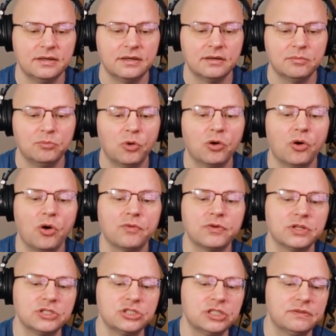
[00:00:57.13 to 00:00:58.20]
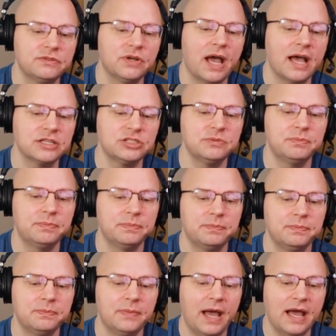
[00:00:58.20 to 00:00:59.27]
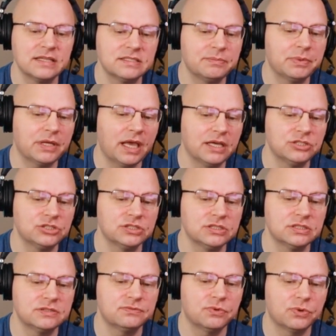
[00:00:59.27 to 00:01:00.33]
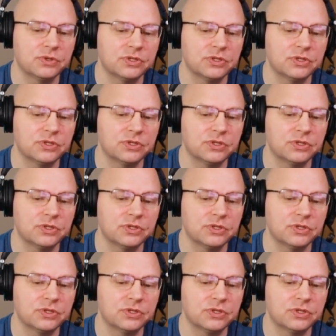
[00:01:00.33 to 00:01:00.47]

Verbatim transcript: Moreover, the shift to action has implications for the